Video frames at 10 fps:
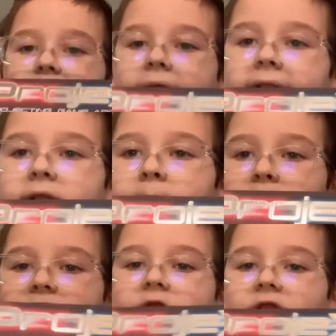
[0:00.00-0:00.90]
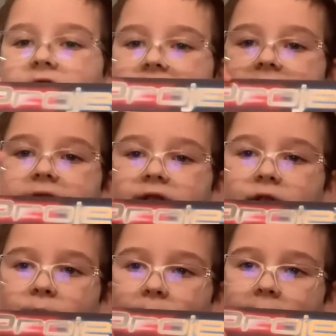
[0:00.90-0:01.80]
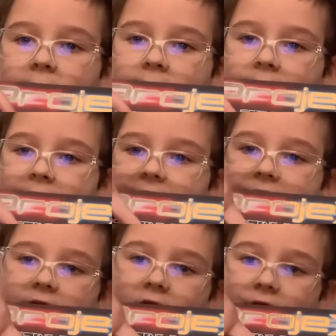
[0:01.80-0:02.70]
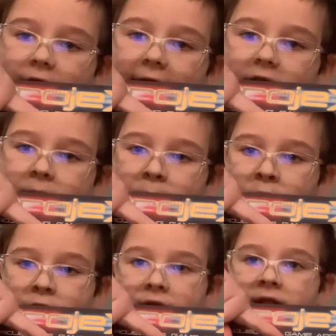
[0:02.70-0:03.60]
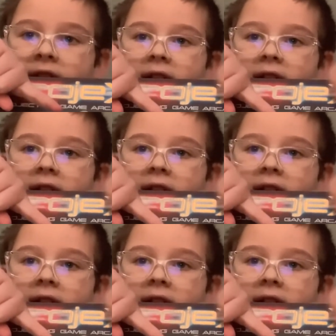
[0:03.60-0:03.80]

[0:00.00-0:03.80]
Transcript: animals are. I don't know what these are, the animals.